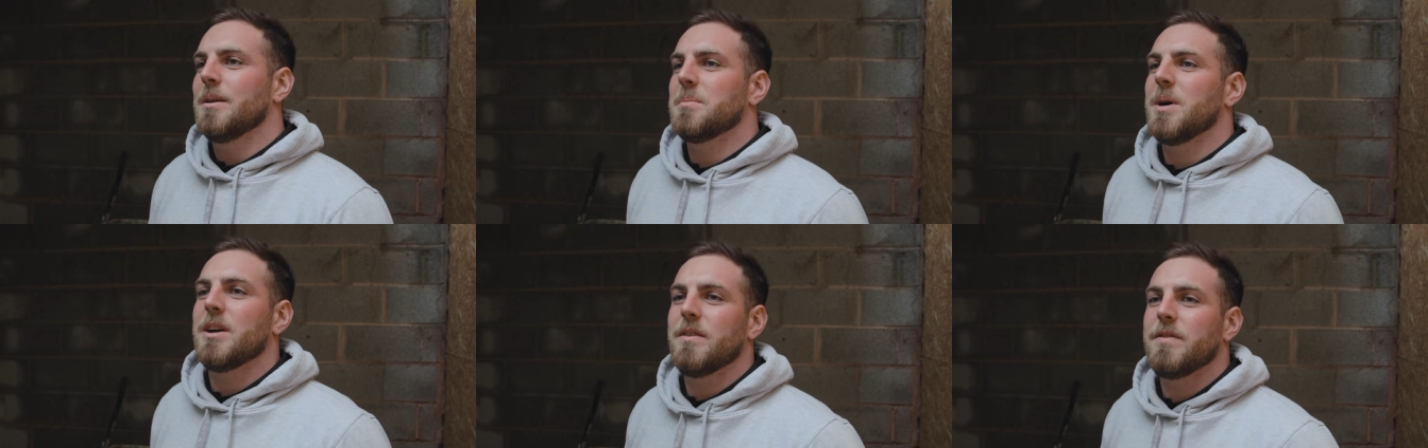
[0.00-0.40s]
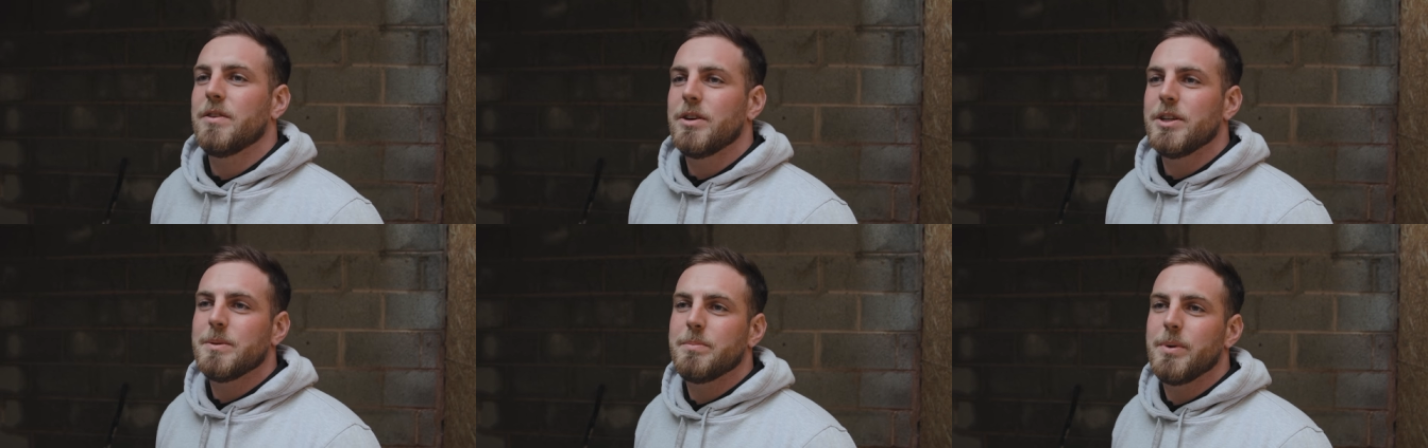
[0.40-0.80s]
Maka
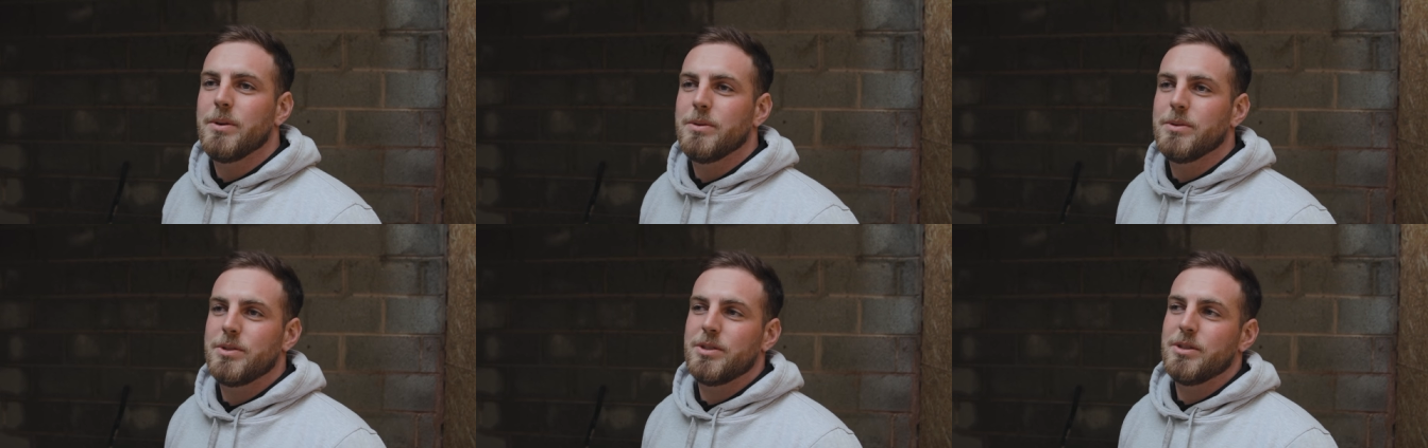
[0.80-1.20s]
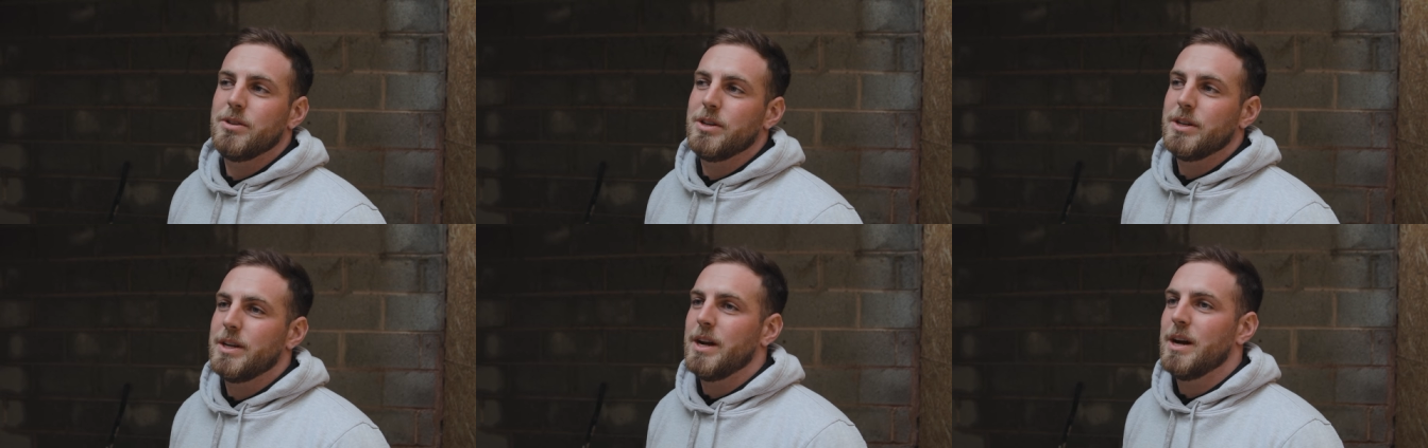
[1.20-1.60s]
forgot his boots, so
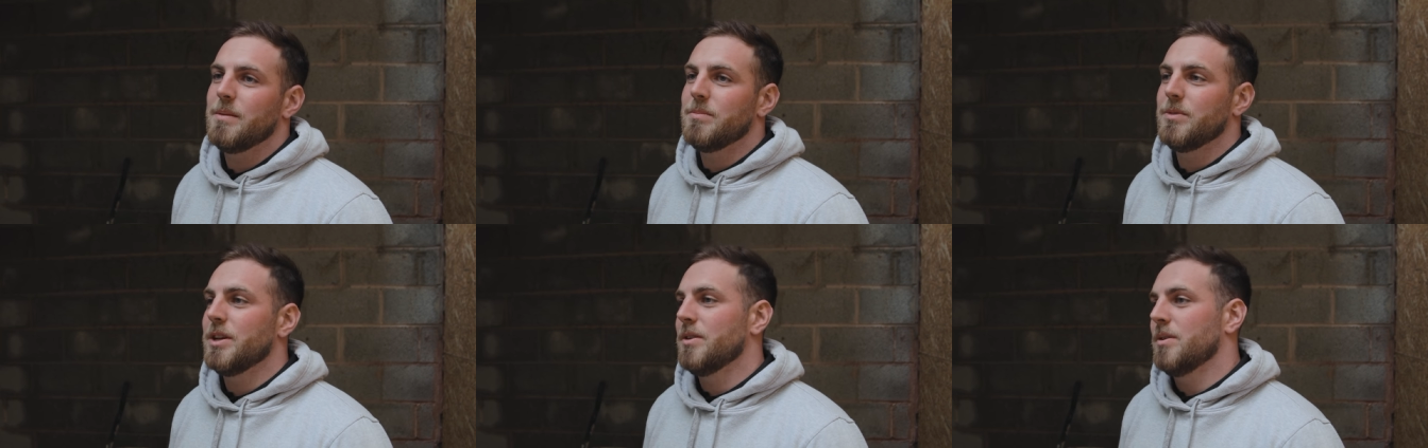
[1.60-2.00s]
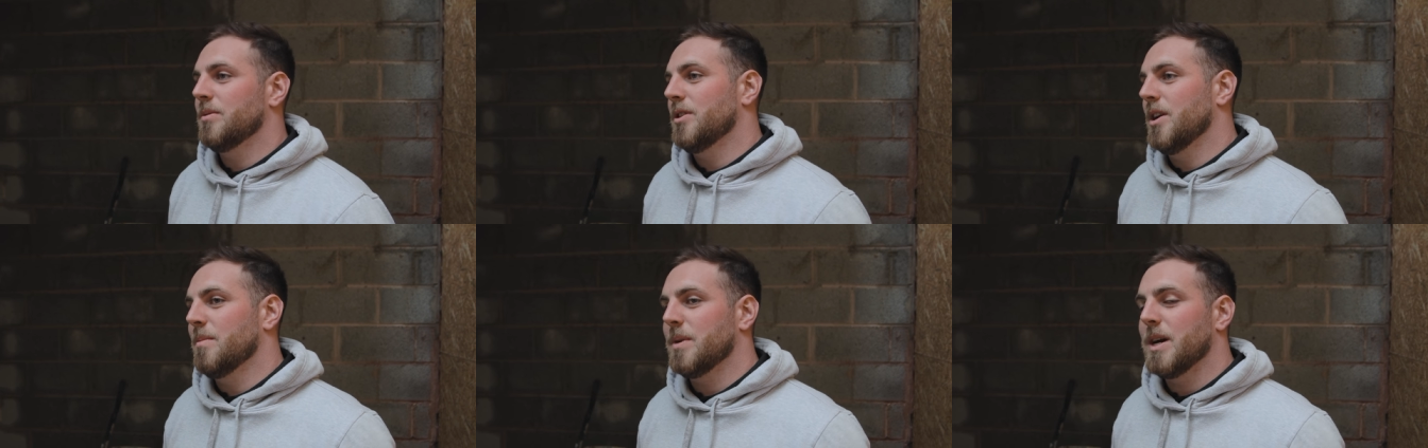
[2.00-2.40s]
did Cam, they ended
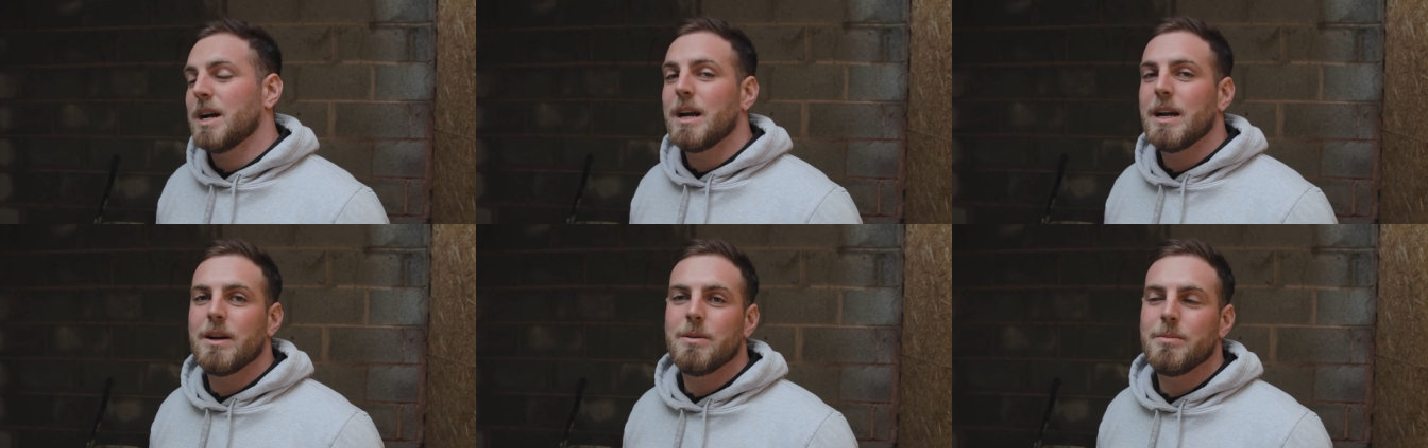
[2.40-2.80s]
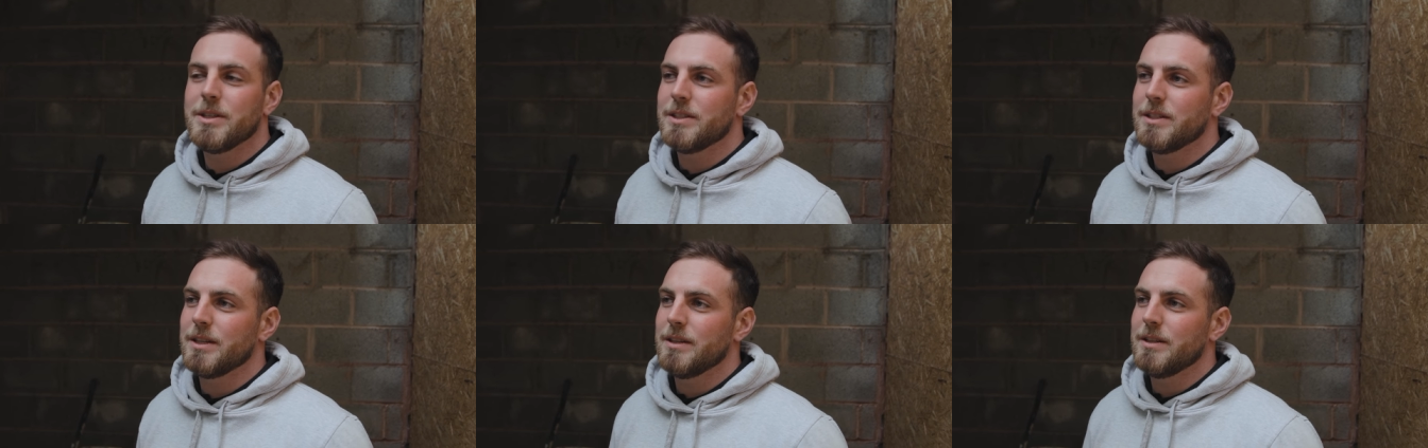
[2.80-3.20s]
up going back and coming